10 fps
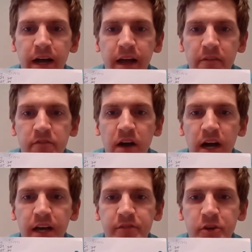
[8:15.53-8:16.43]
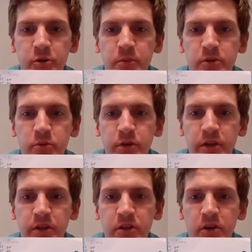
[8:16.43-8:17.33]
I have 5 that are
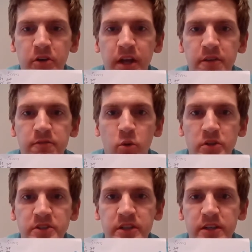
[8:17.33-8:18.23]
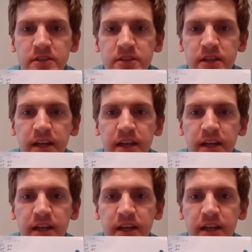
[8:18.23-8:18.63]
between 38 and 46,